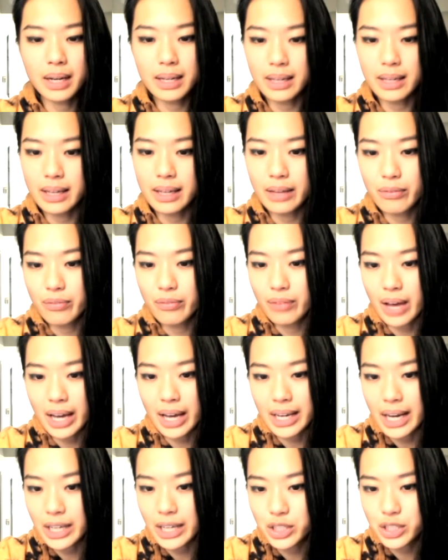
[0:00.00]
If
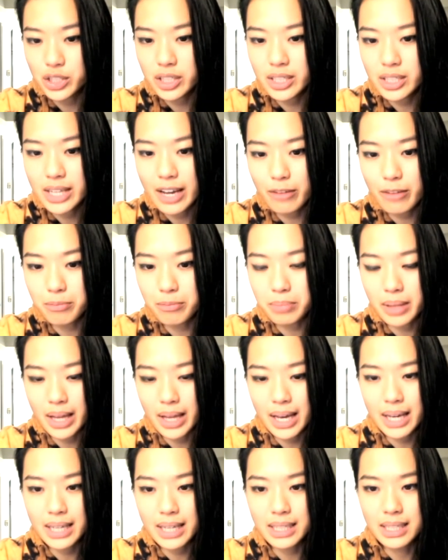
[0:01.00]
I shouldn't have
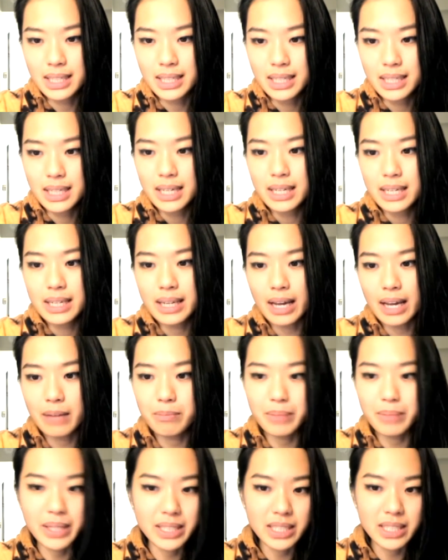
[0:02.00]
played
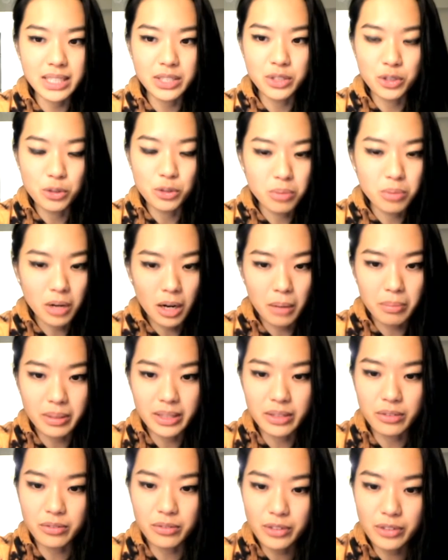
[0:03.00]
knight bd2 probably
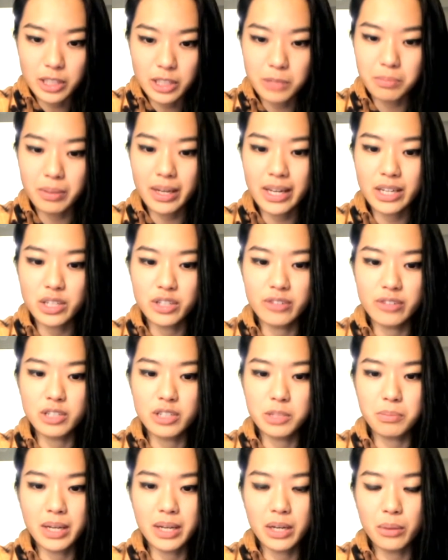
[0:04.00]
in the first place. Should have
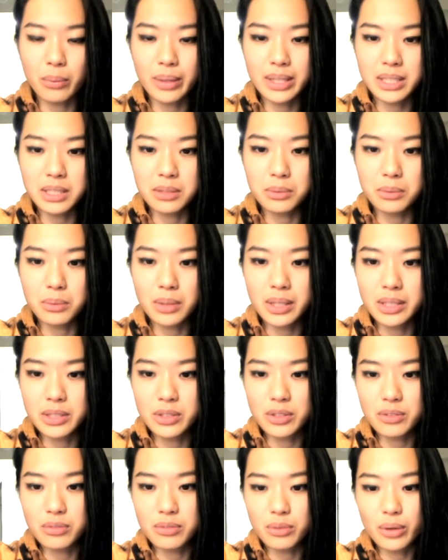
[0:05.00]
just played queen d1
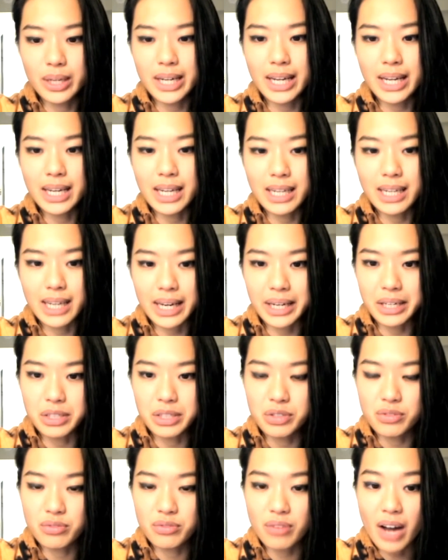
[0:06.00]
to avoid any knight
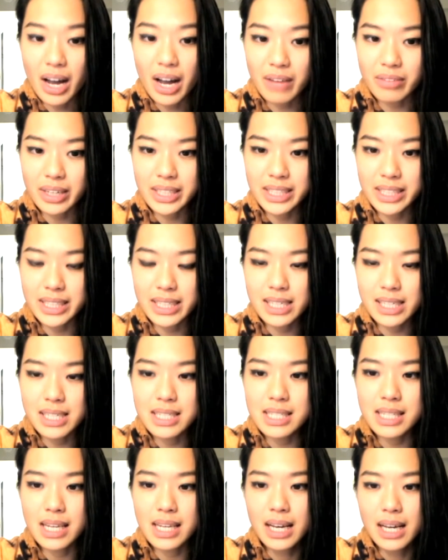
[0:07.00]
h5
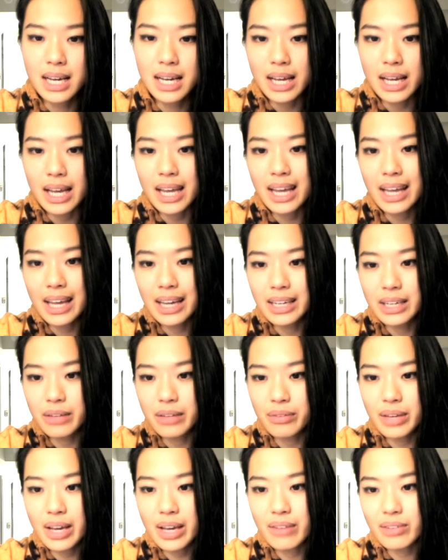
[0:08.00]
ideas. And
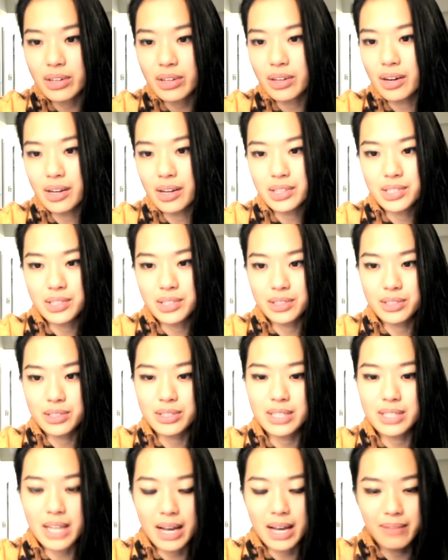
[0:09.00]
if he ever
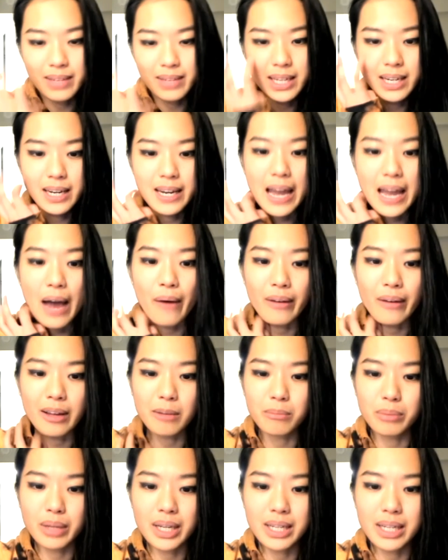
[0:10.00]
castles, I mean, now I
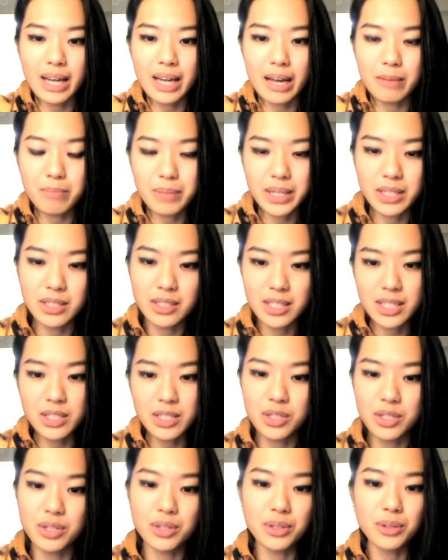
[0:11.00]
can play knight b to
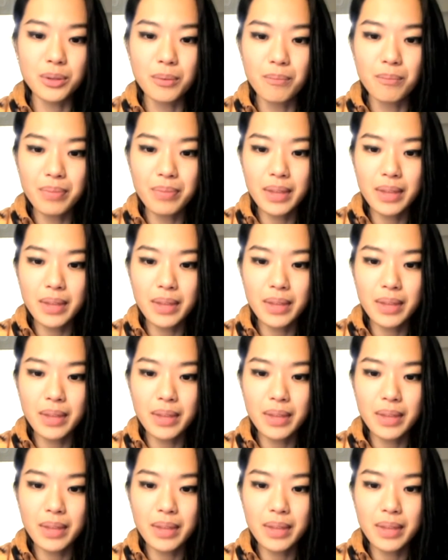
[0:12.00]
d2.